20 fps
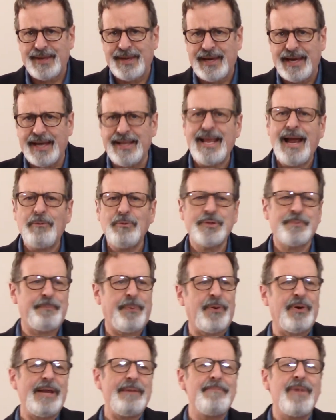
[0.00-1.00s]
And that was
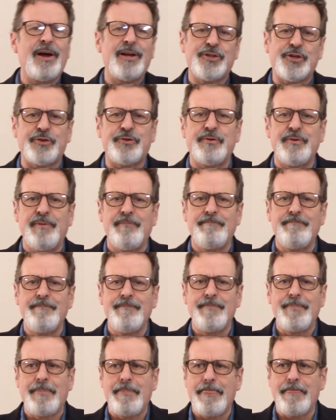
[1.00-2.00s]
pretty much
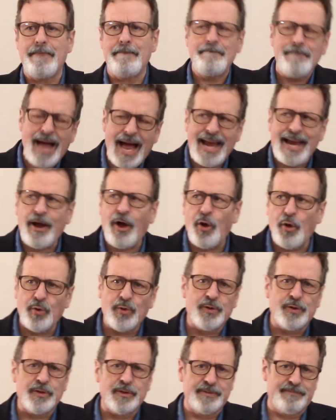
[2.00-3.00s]
my
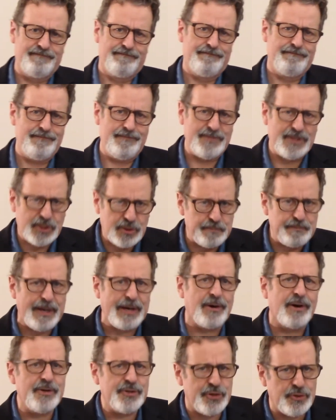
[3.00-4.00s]
whole
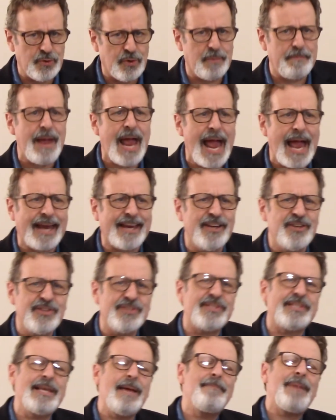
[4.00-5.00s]
spiritual package,
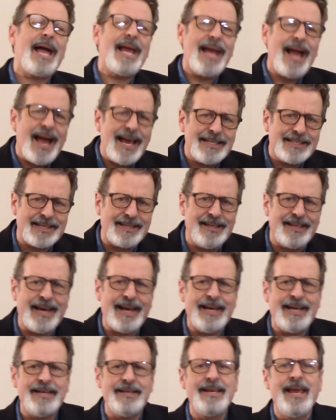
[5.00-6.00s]
semi
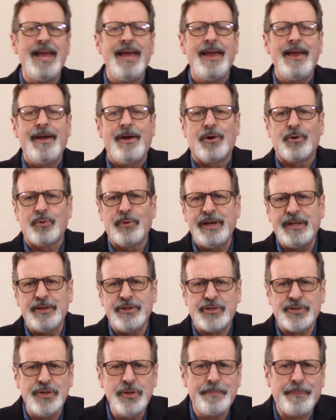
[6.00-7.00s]
isolated, really
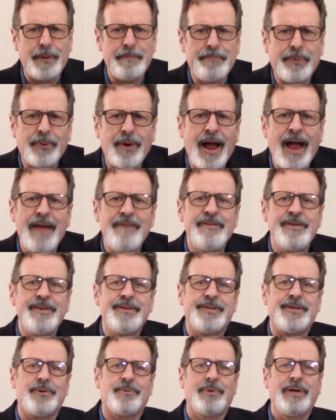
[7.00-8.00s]
super
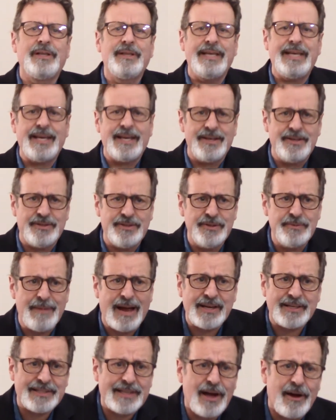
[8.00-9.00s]
private, really into
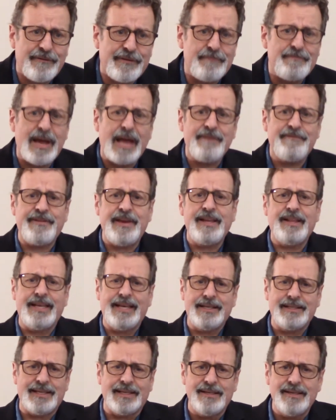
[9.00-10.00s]
myself and my
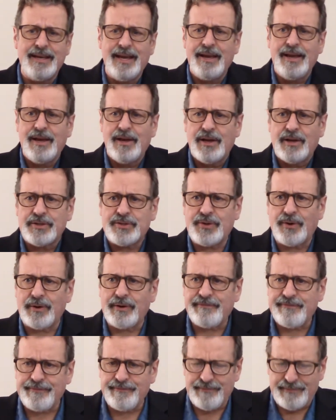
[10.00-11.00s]
feelings, and sort
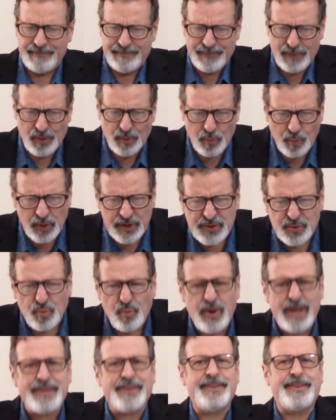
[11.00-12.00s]
of was
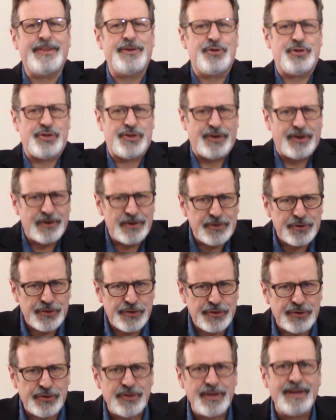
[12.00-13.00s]
with the
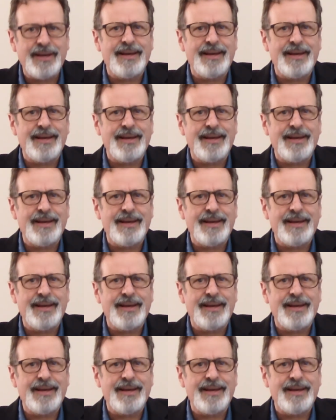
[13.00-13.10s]
church